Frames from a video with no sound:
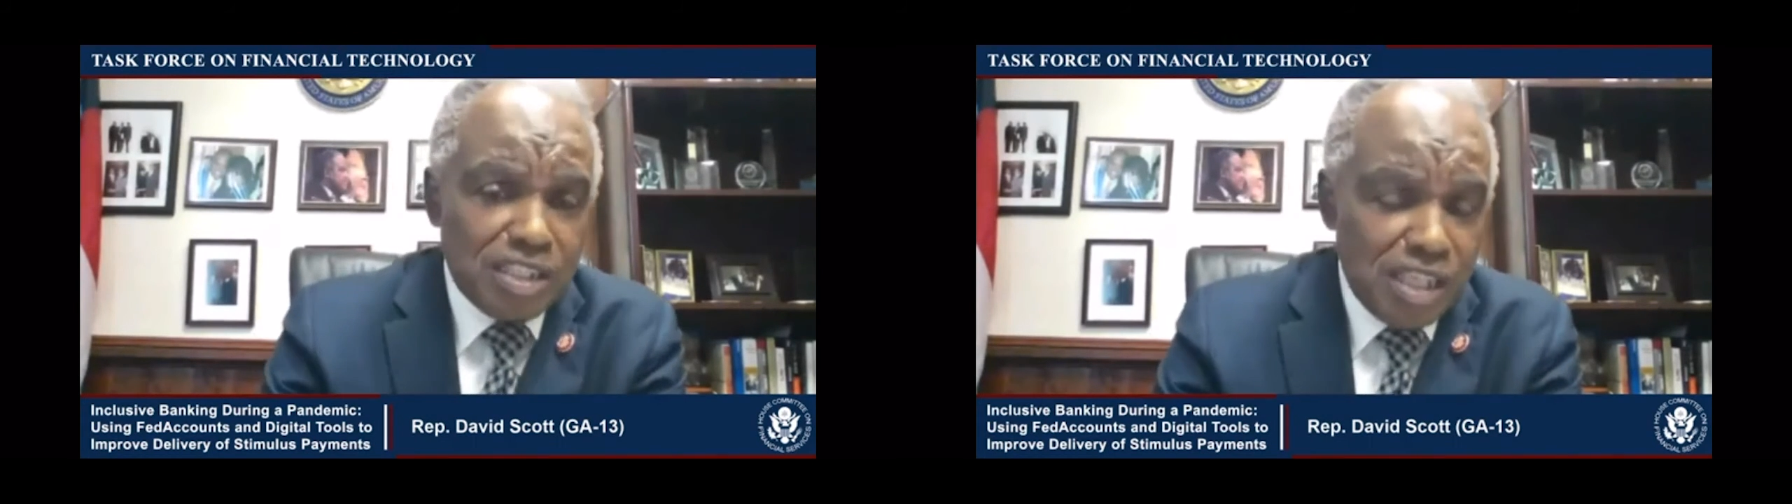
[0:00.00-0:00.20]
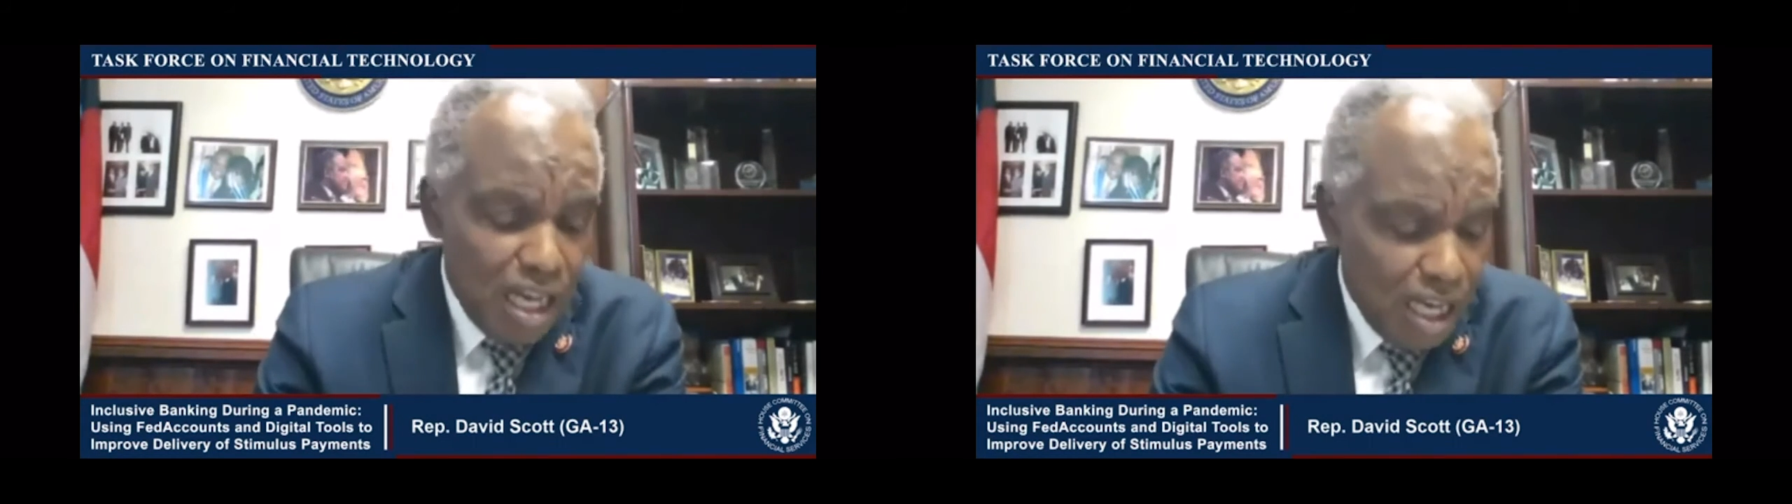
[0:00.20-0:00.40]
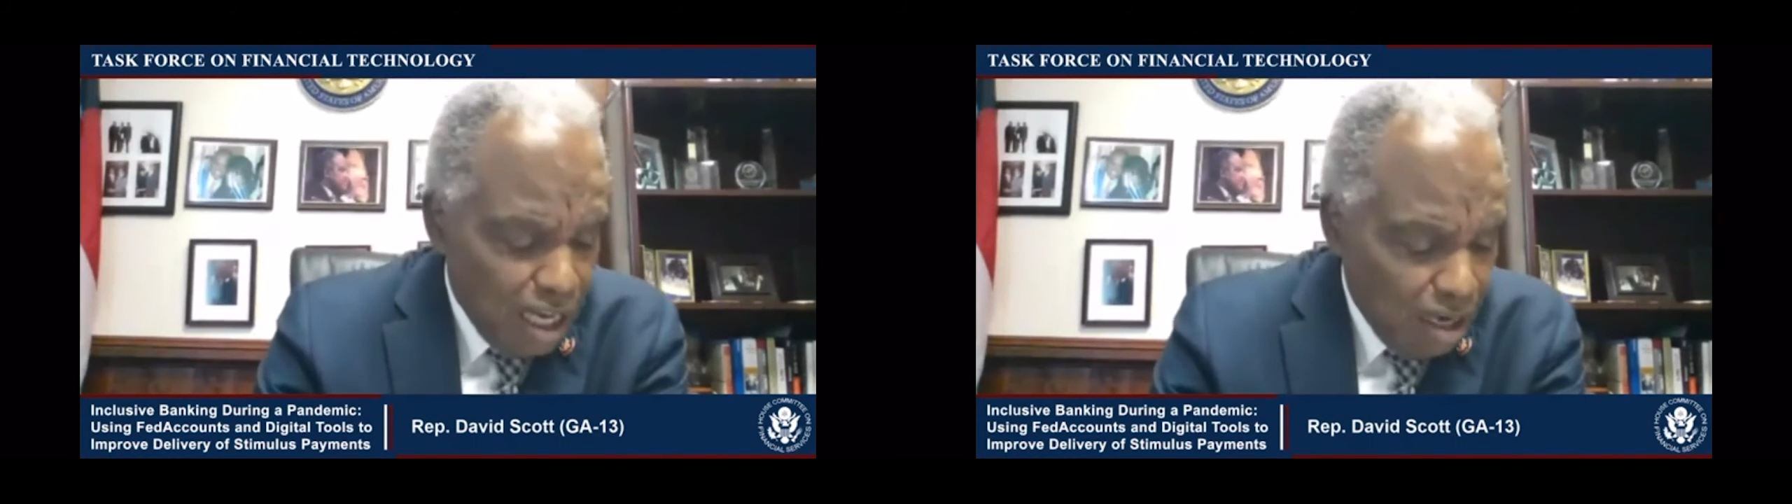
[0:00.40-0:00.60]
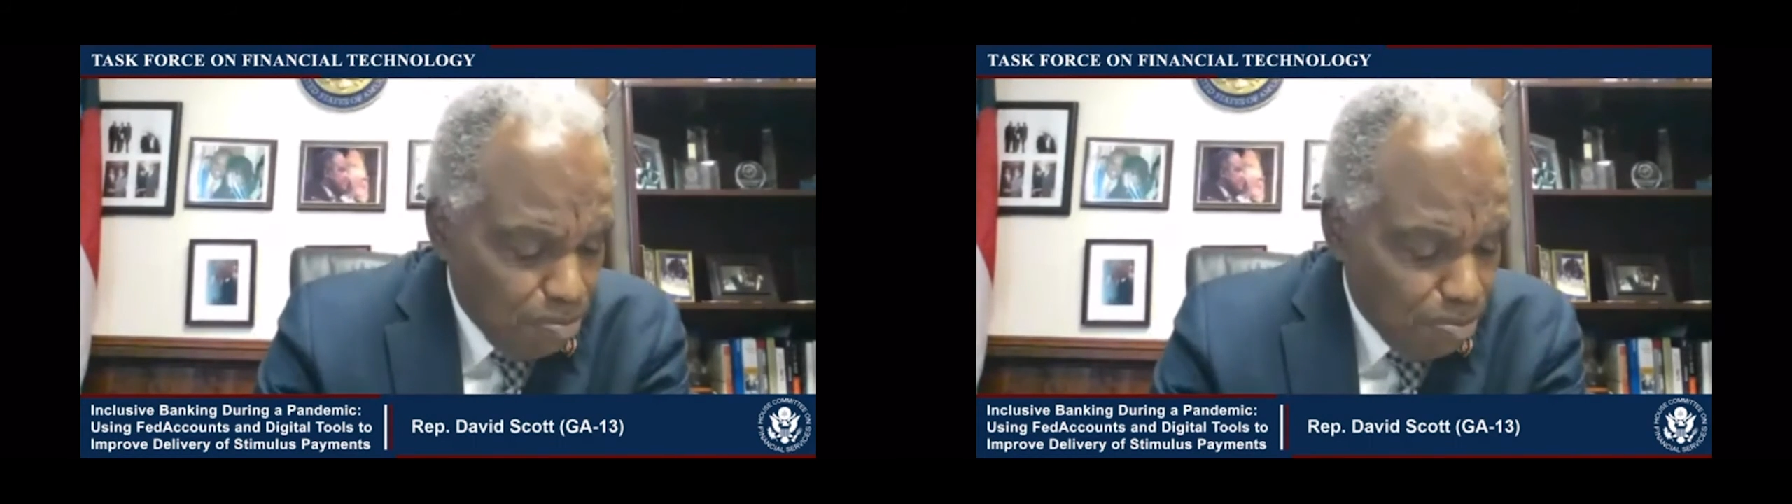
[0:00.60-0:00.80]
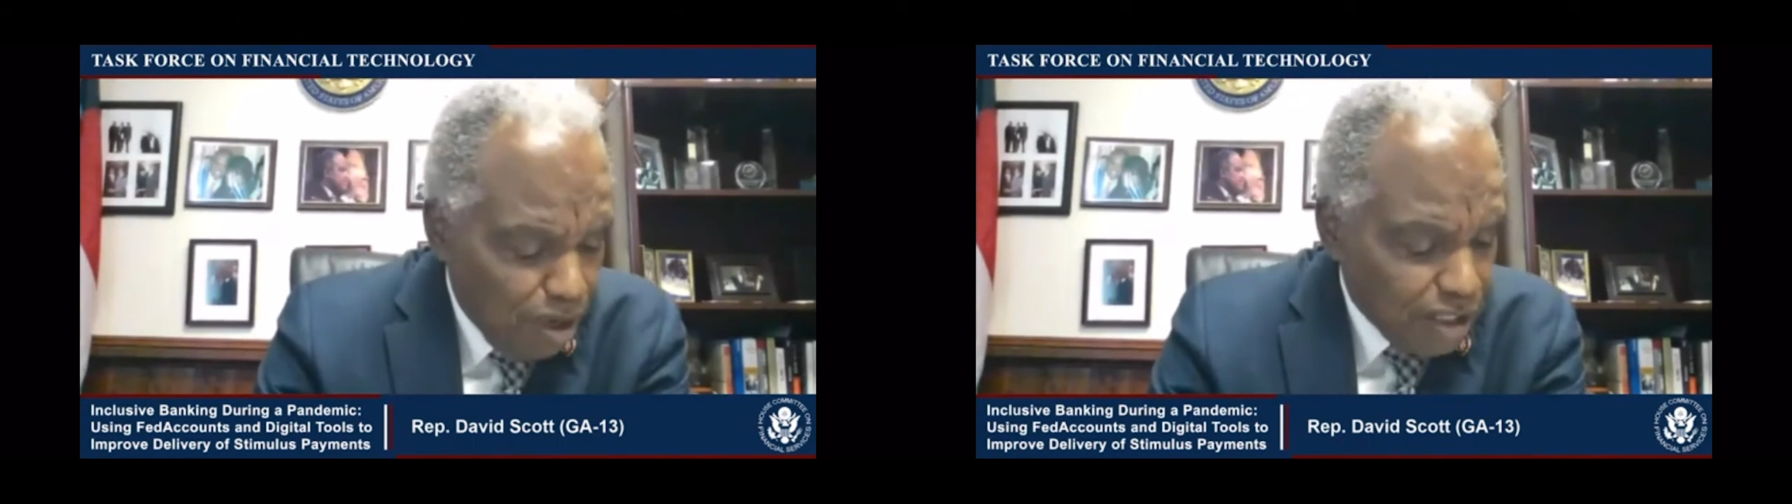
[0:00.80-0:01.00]
in this,
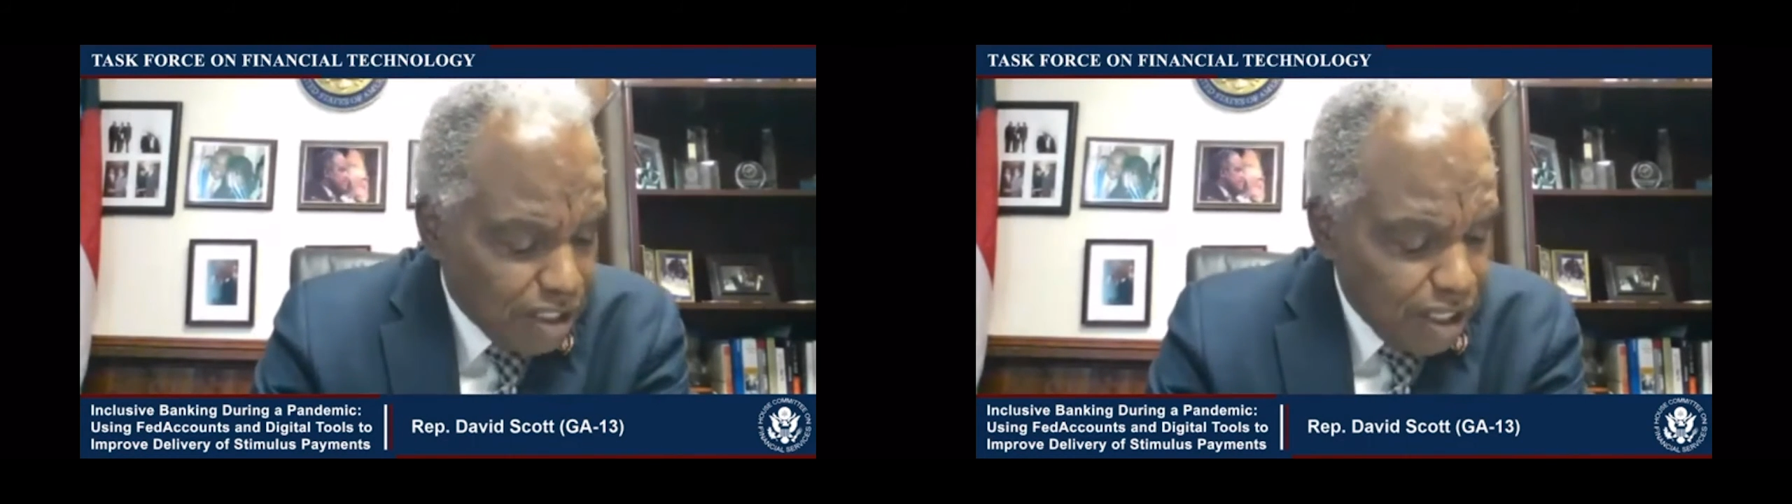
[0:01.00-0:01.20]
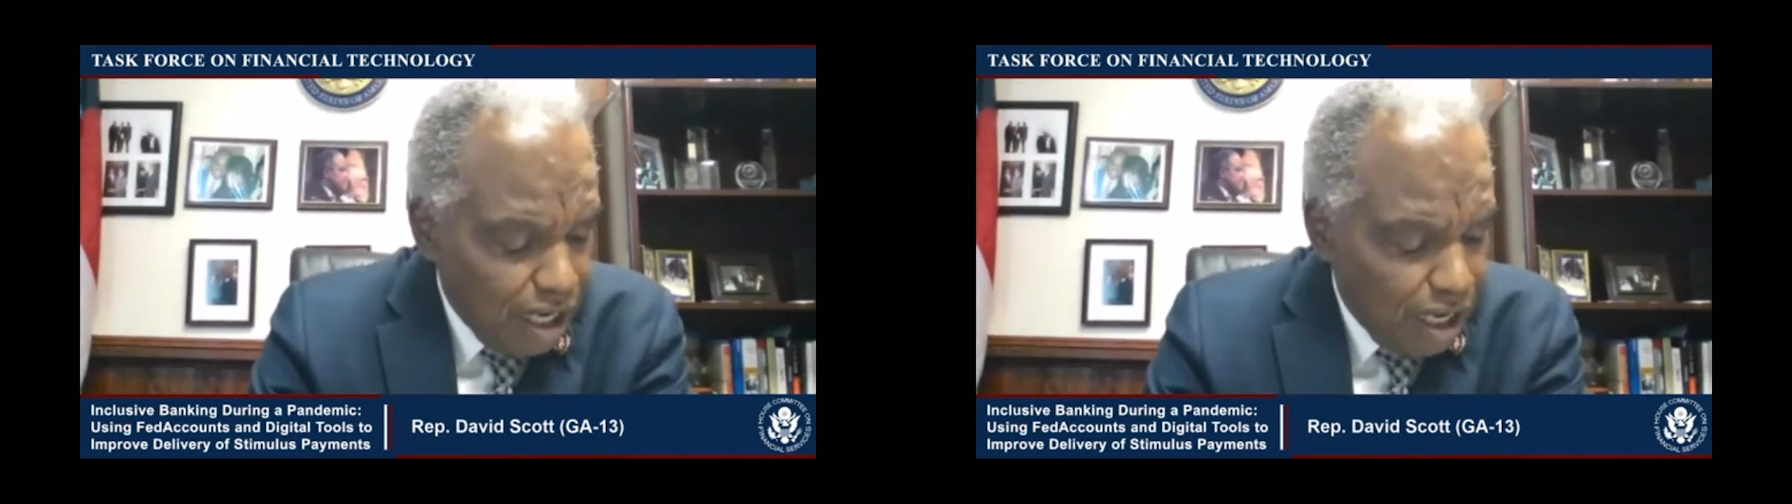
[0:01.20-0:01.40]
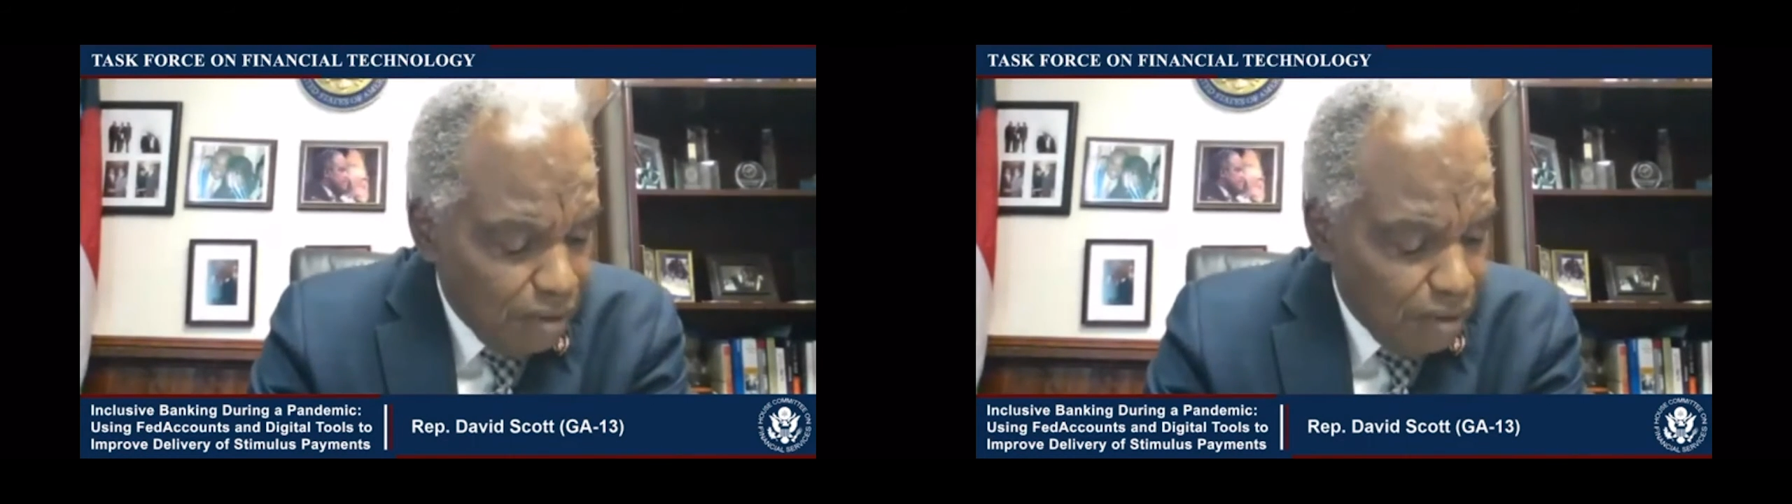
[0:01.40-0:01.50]
but